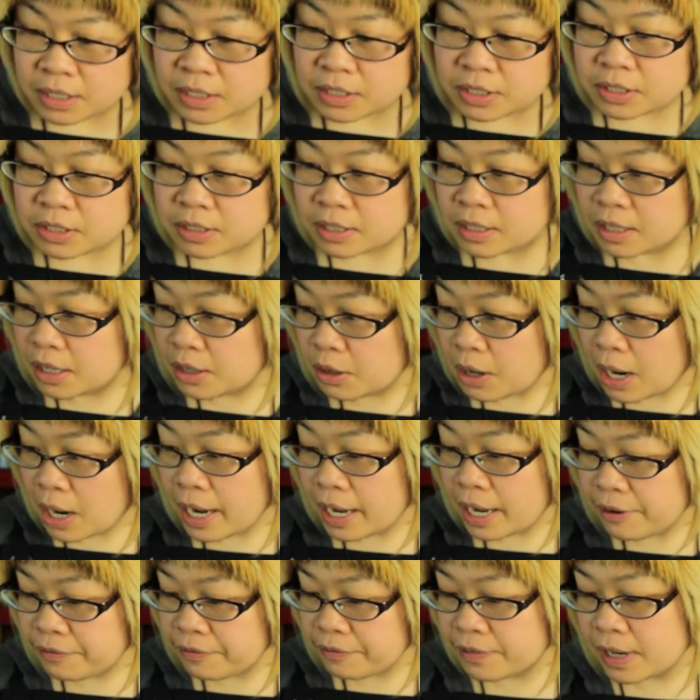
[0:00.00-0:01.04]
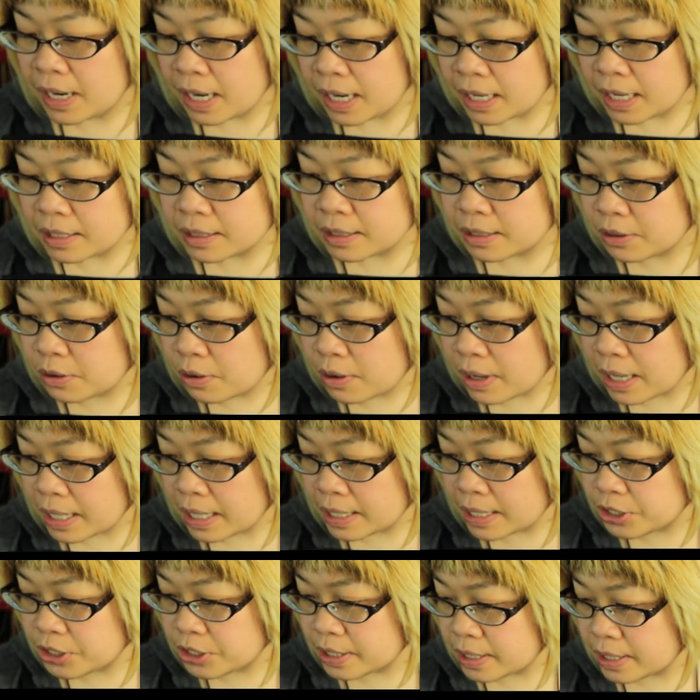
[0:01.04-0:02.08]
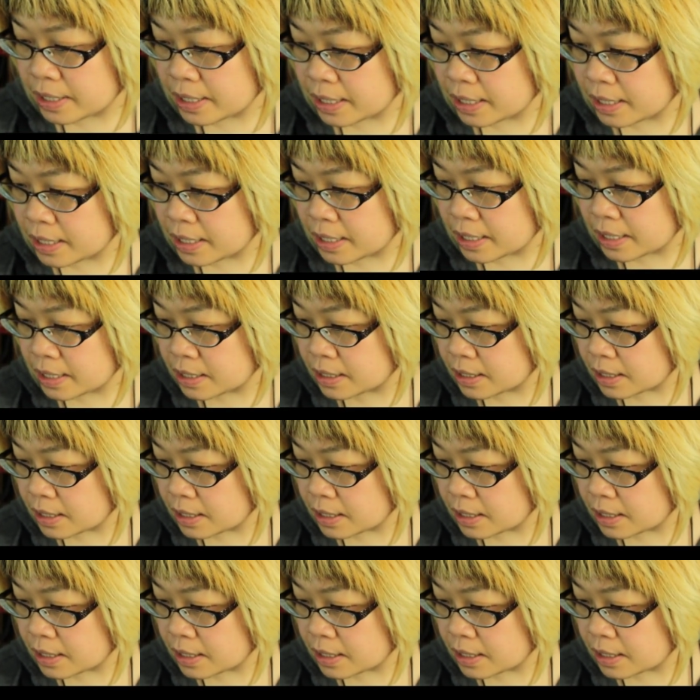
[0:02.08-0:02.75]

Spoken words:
So I've got questions.